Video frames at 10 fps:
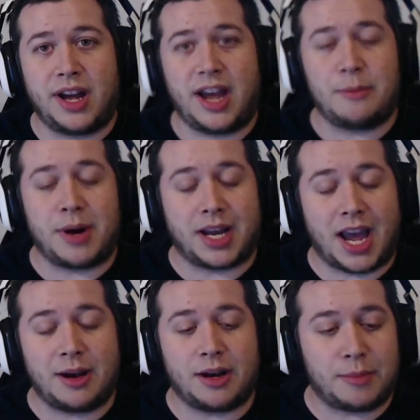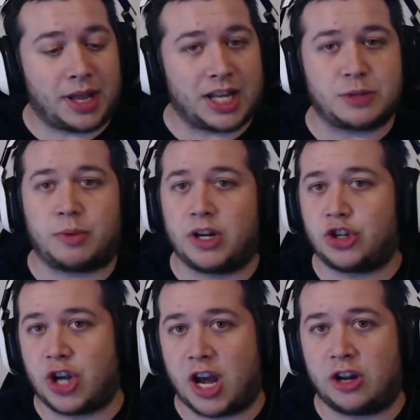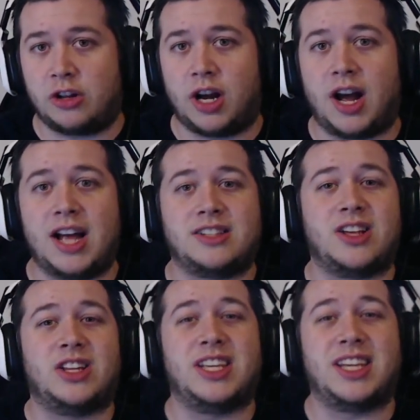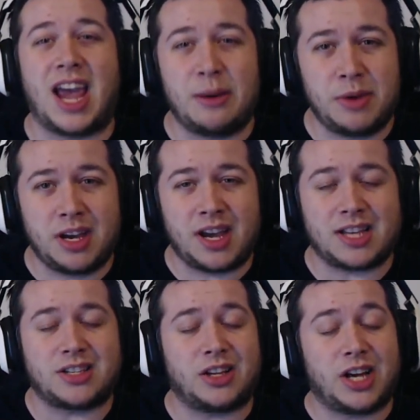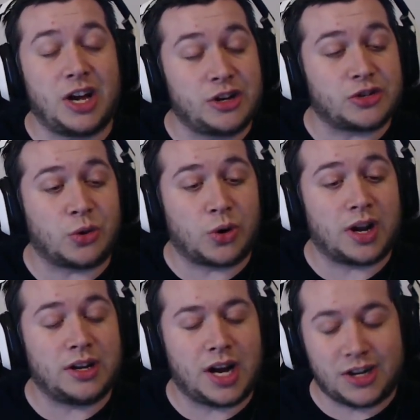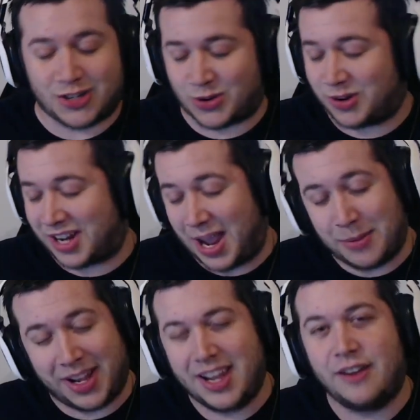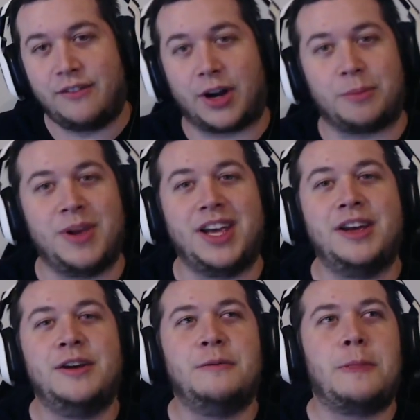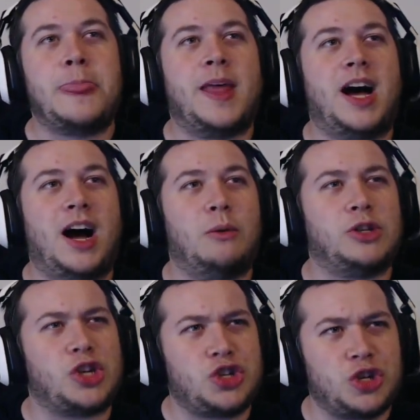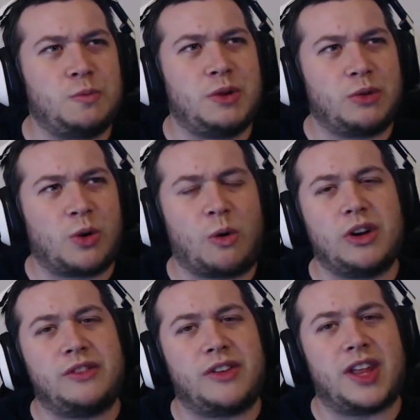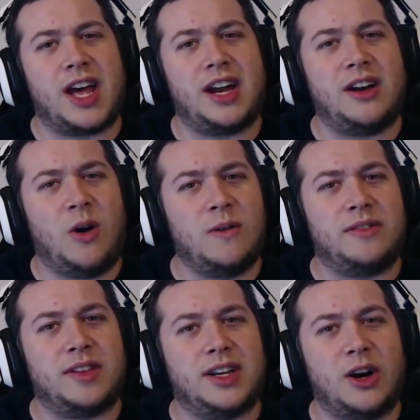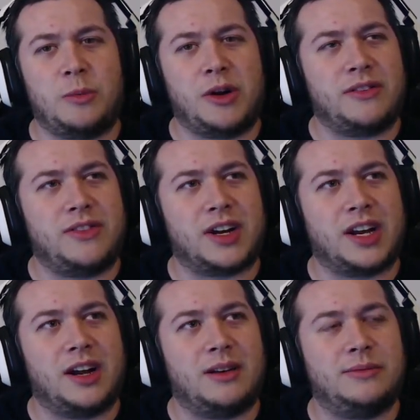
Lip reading: at my game, my Let's Play channel, SLE Gaming, SLE_Gaming, fuck me, which I should be recording for that, hopefully. I hope I don't fuck it up.